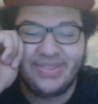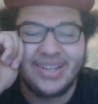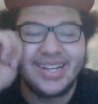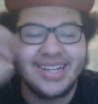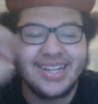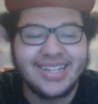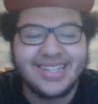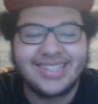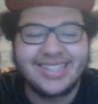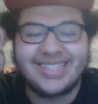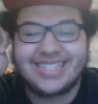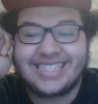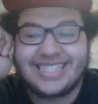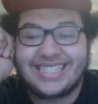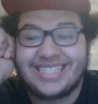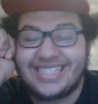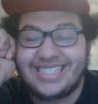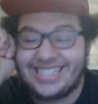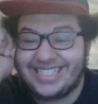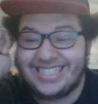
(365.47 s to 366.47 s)

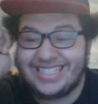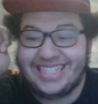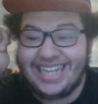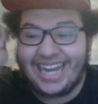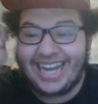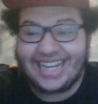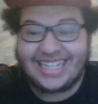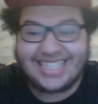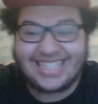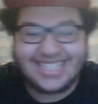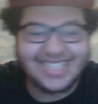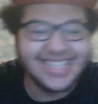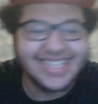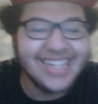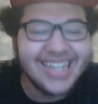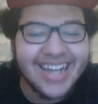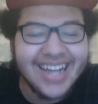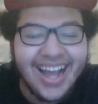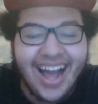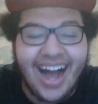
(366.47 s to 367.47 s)
Yikes.
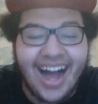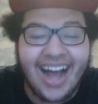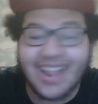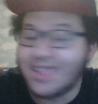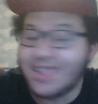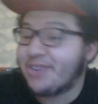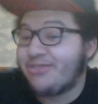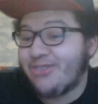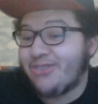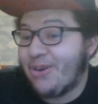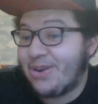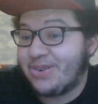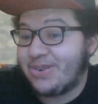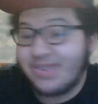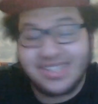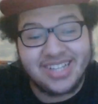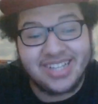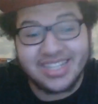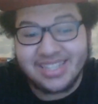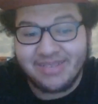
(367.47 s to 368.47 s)
I look forward to
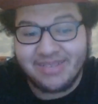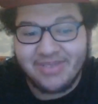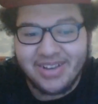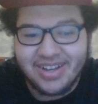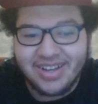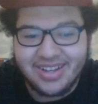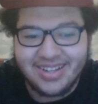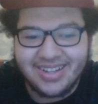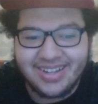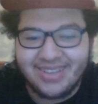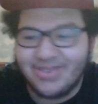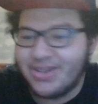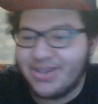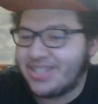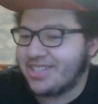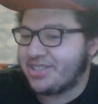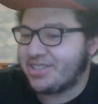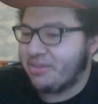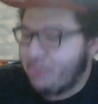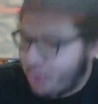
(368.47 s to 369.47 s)
when he tells him, he
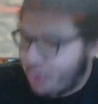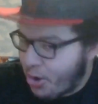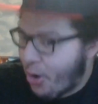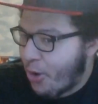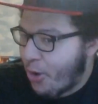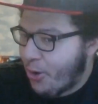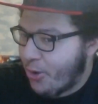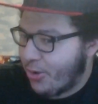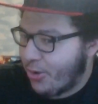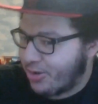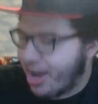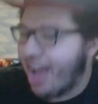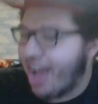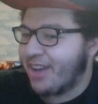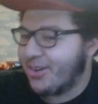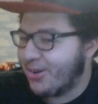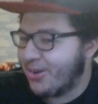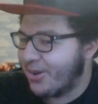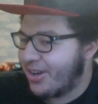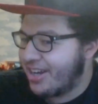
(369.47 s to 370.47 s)
tells him, No,
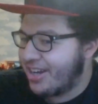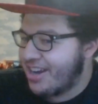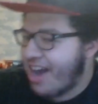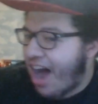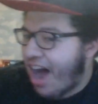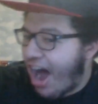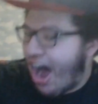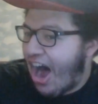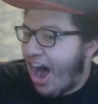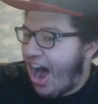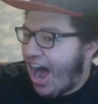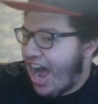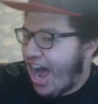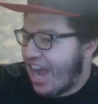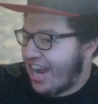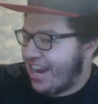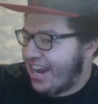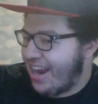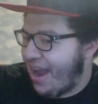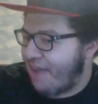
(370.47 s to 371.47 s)
Daniel,
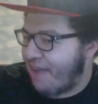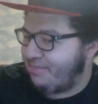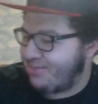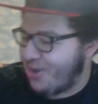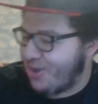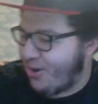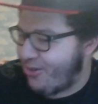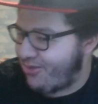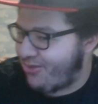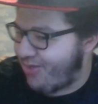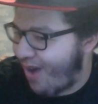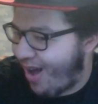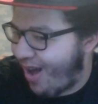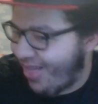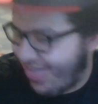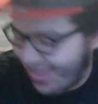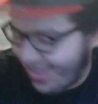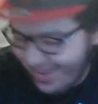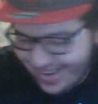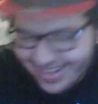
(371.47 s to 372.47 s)
I am your
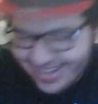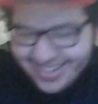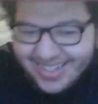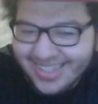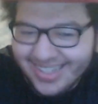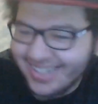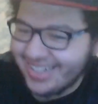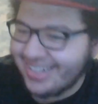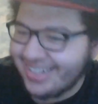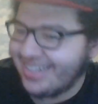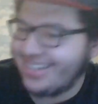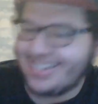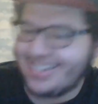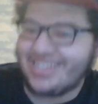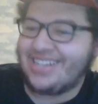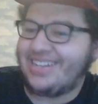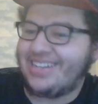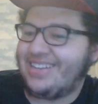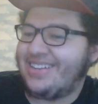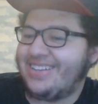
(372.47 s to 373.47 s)
father.
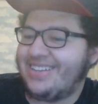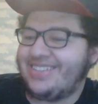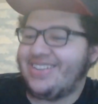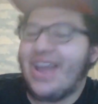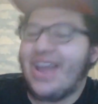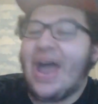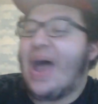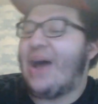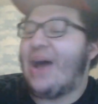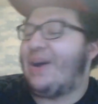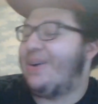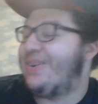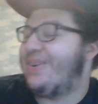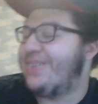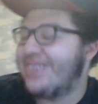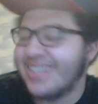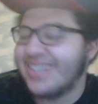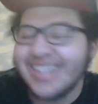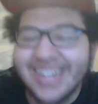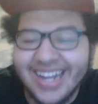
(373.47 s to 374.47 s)

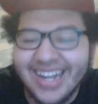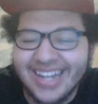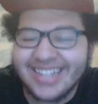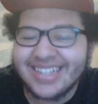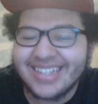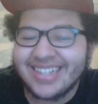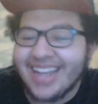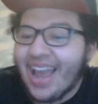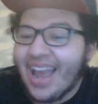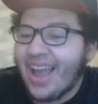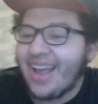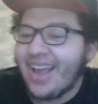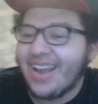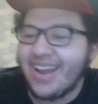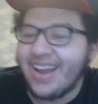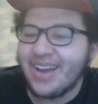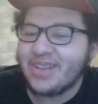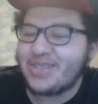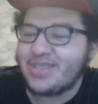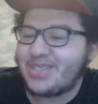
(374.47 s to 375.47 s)
No, it,
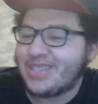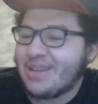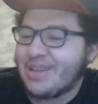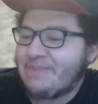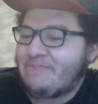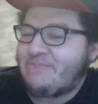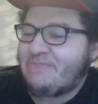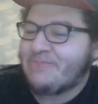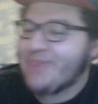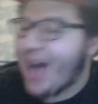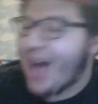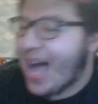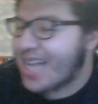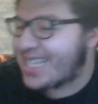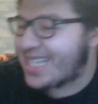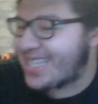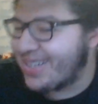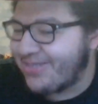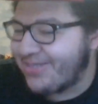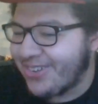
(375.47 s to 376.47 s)
it's
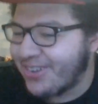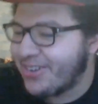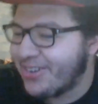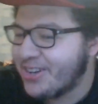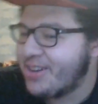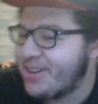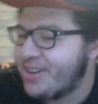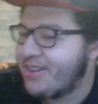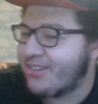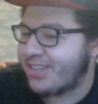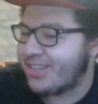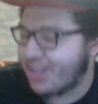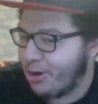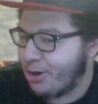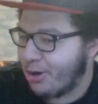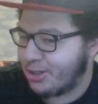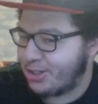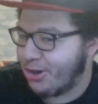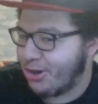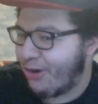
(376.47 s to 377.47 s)
impossible.
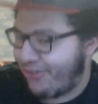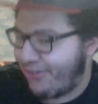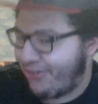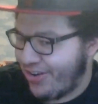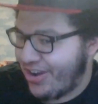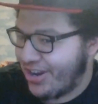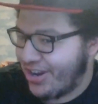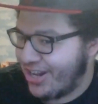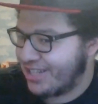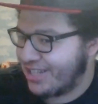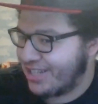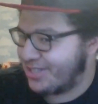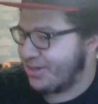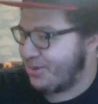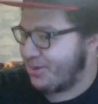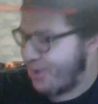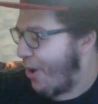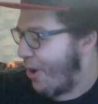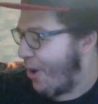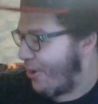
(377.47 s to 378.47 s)
Search your feelings,
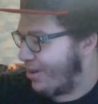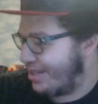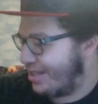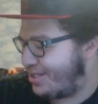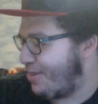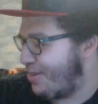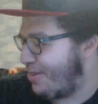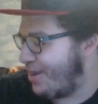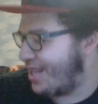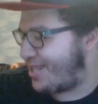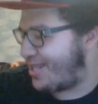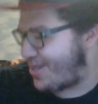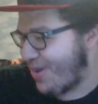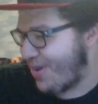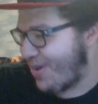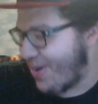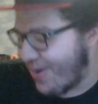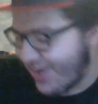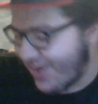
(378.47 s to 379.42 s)
you know it to be true.